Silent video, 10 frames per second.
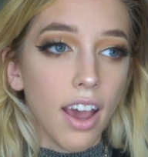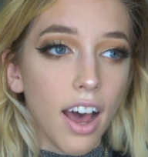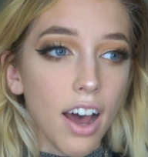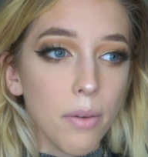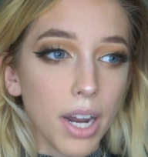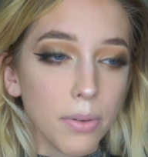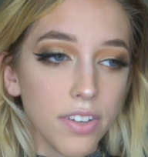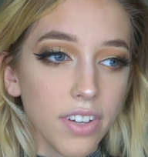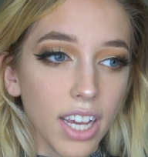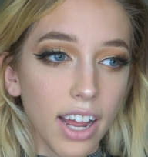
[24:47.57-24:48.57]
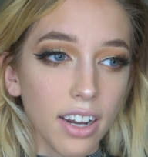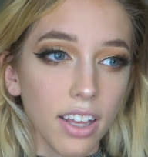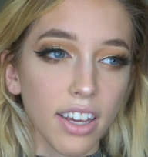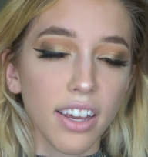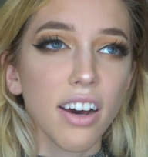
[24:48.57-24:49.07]
And I was even kind of
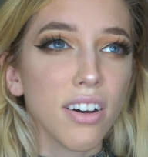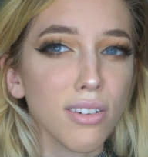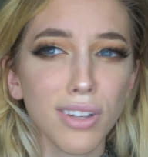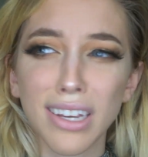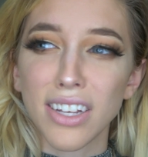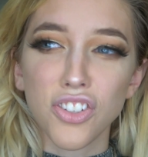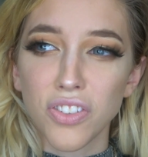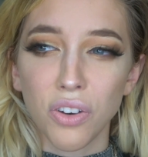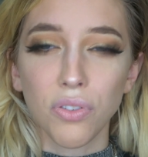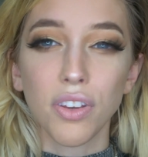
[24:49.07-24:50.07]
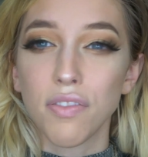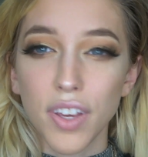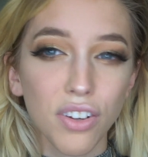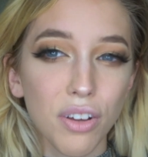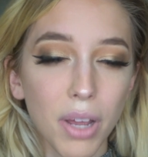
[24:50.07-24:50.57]
like, oh, like I just don't really
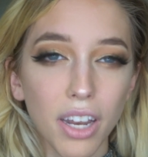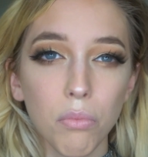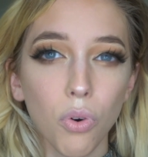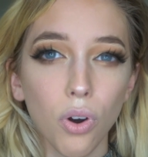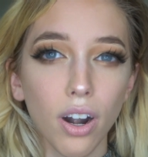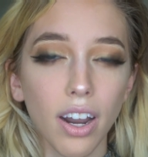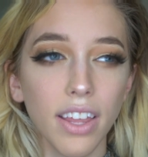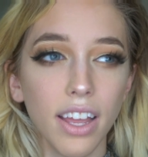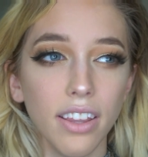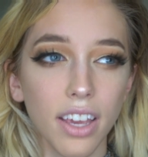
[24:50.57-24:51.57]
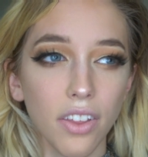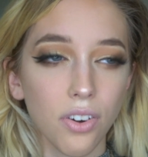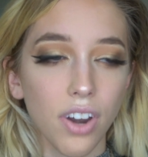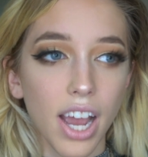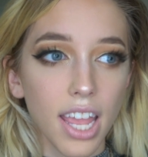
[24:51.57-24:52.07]
feel him anymore. And then the
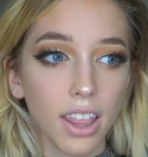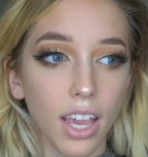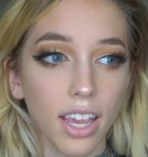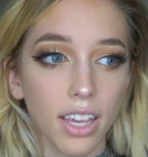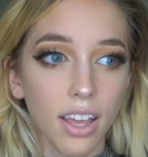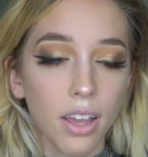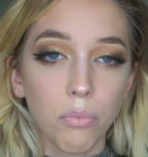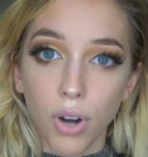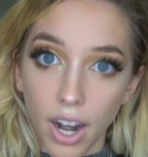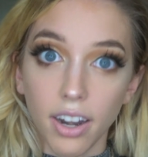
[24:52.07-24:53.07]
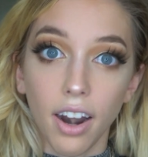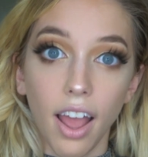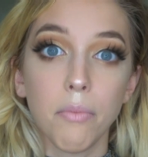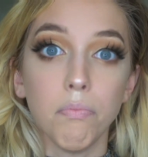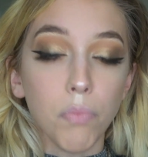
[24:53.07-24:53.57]
other night, like Brandon and
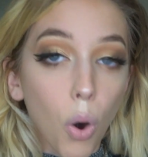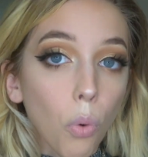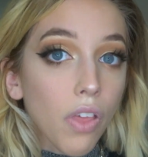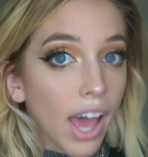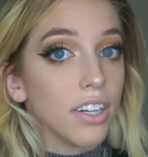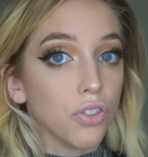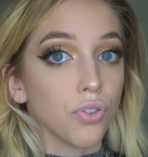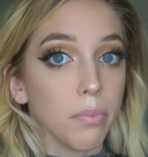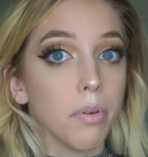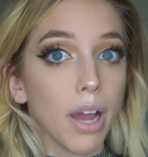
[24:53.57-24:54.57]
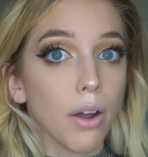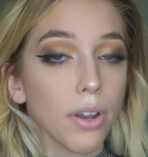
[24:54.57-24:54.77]
I both had a dream about